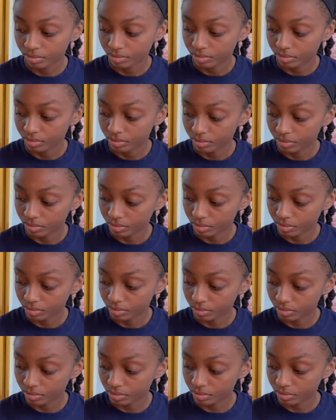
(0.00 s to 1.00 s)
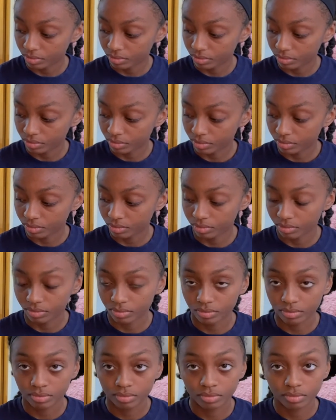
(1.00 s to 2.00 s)

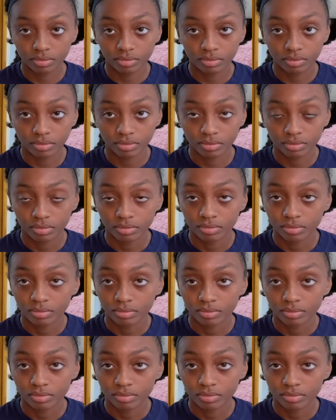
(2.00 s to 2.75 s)
No words are spoken by the person on screen.